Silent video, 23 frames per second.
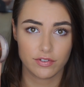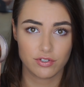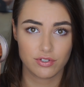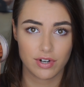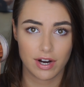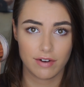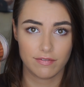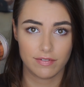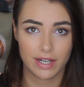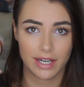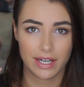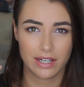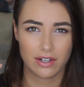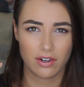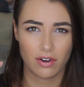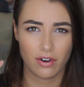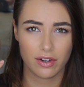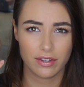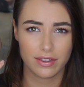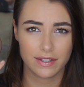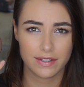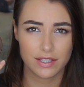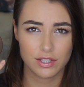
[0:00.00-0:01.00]
for travelling.
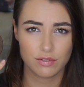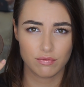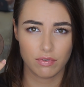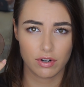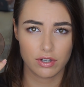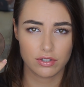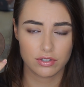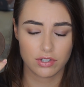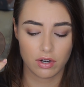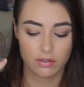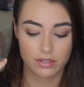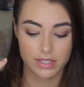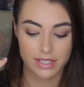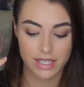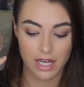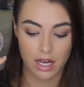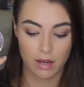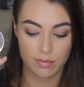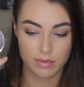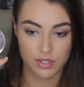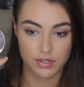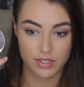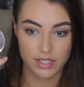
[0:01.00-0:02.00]
I think this rose gold is
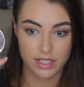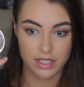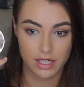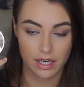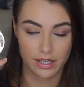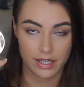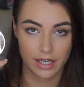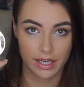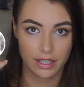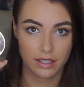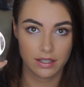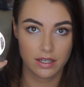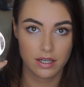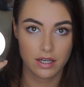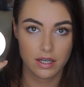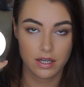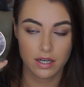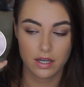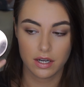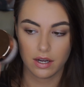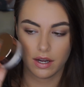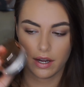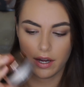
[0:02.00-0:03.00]
absolutely stunning.
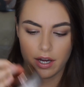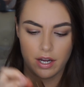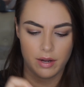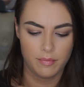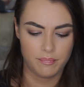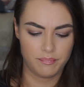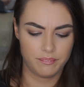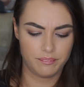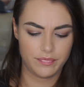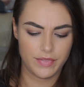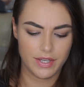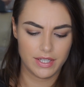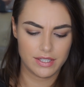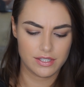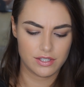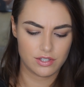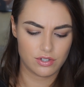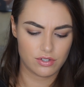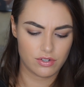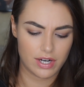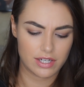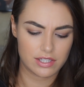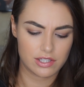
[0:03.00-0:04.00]
This
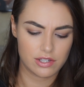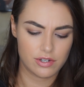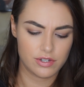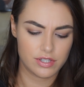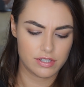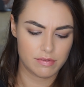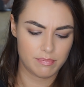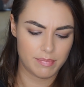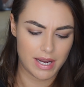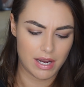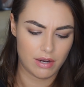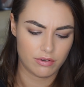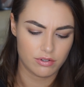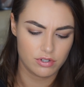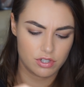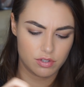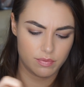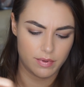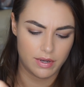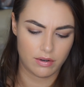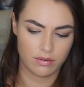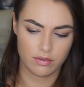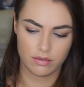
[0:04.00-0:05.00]
translucent powder as
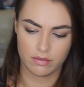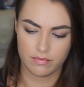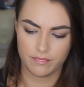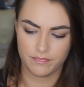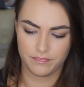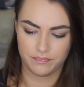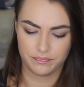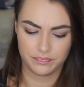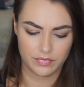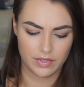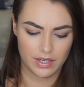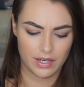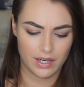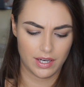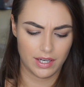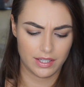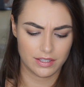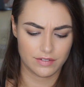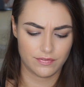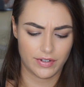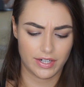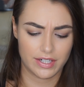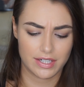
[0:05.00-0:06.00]
well
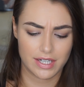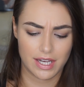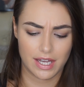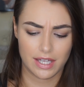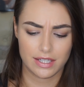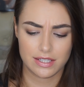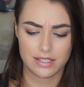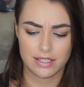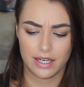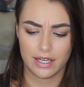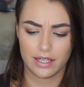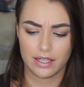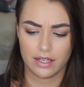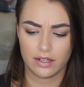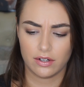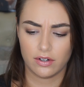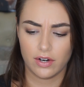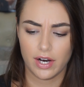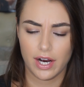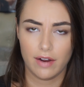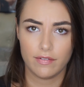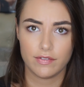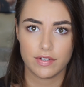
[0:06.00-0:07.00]
is fantastic, and
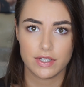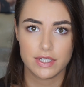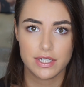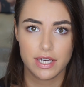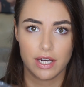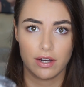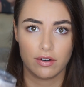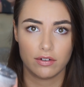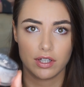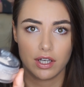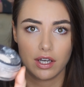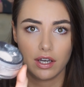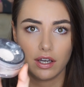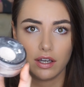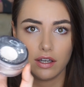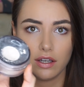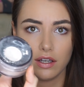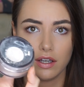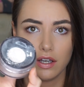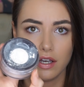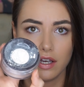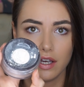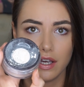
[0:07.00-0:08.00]
I have to tell
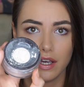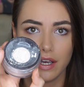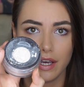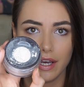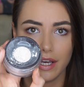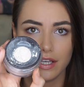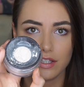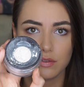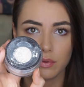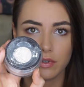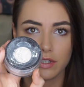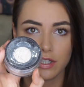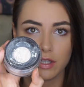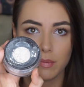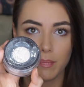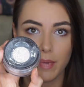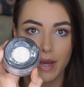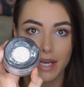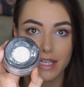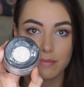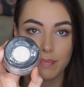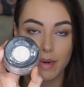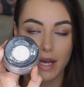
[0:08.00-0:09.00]
you, it's one of the
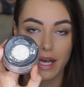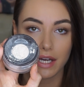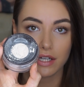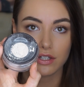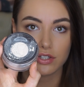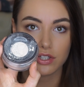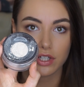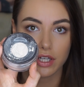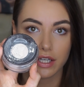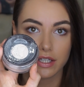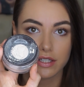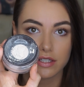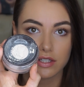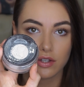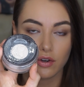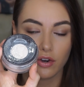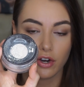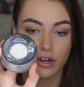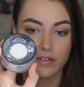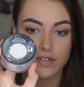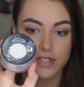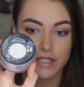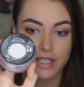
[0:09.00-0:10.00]
best packagings that
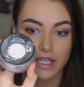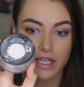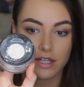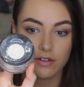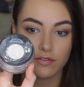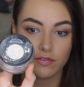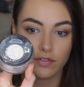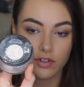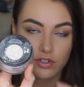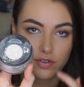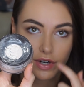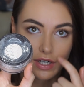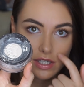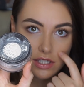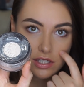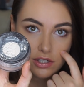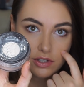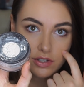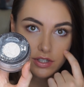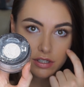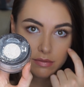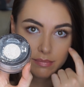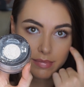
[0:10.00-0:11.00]
I've seen for
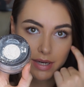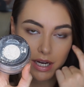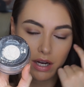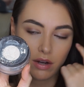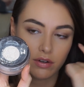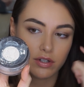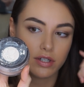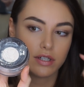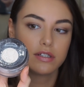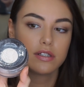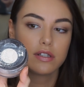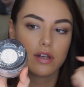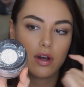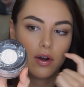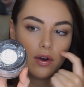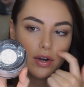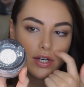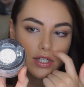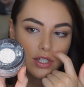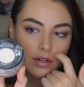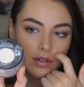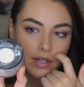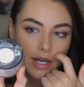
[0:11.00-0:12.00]
translucent powders.
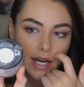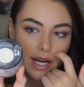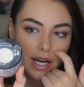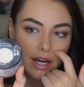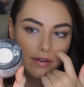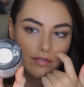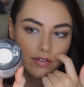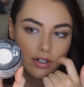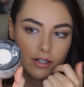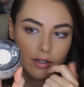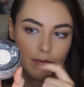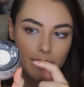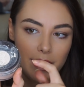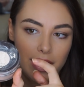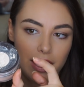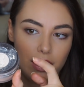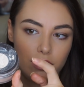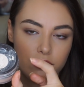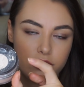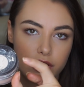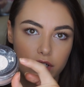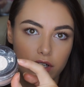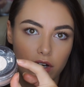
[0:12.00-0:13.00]
I don't have another
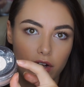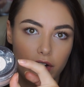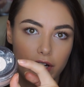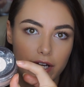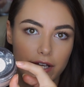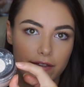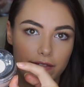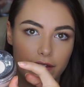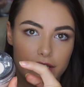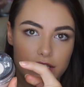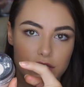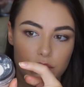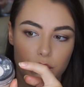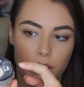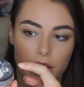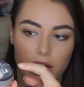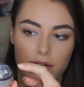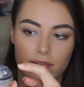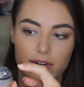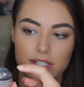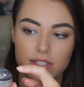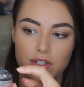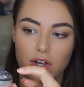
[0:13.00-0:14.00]
powder like this
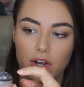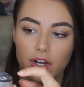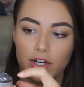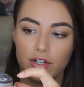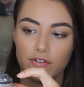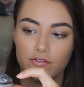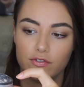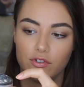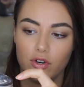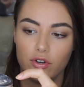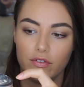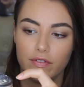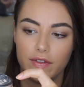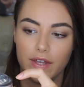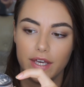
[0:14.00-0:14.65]
where it's kind of got